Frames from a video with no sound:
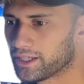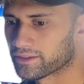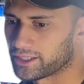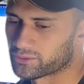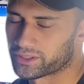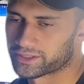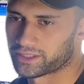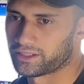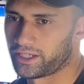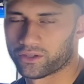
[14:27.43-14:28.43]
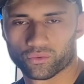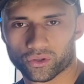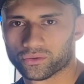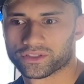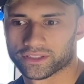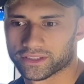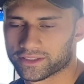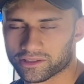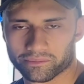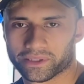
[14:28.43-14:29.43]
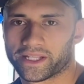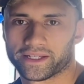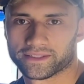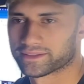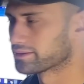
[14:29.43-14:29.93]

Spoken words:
These ones are like wall sits and planks,